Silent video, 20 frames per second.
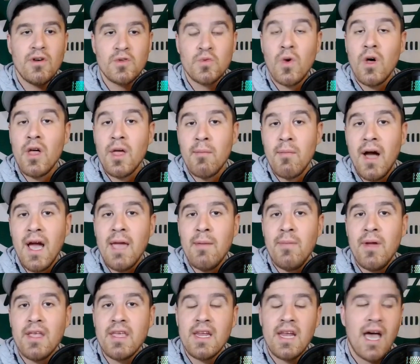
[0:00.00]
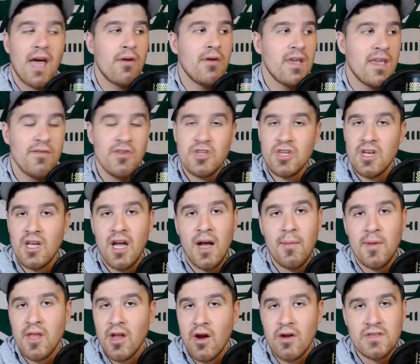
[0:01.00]
Well, in my opinion, I don't give a shit how
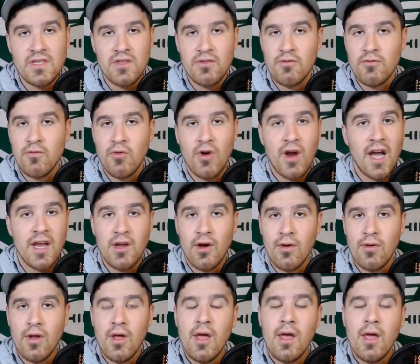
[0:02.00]
many yards he threw for. I don't.